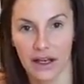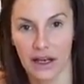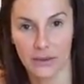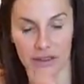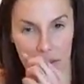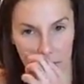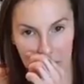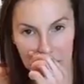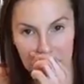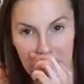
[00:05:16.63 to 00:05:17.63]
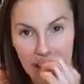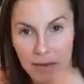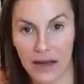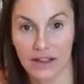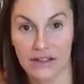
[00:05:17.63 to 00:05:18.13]
limited amount of time.
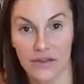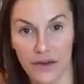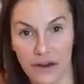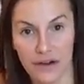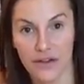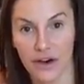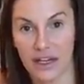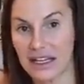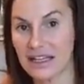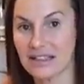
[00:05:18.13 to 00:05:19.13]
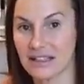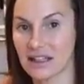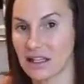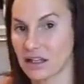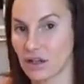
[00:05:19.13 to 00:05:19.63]
Now, there's a very, very easy
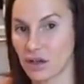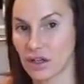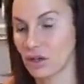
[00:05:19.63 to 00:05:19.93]
thing that you can do.